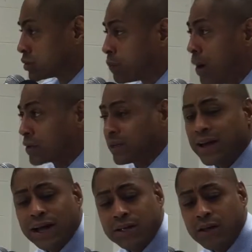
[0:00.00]
spunk
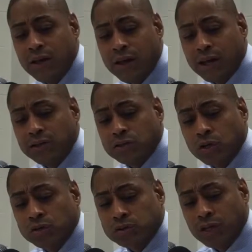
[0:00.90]
tonight in
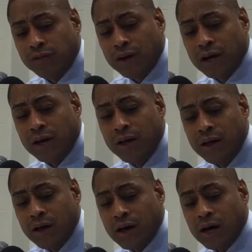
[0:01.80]
terms of
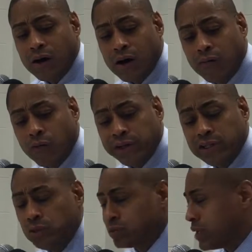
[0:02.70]
what he
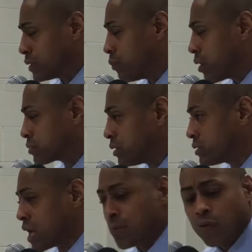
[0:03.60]
used as brought to the
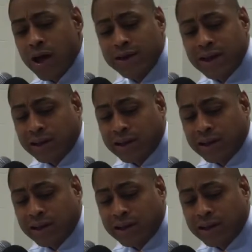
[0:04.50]
table right now.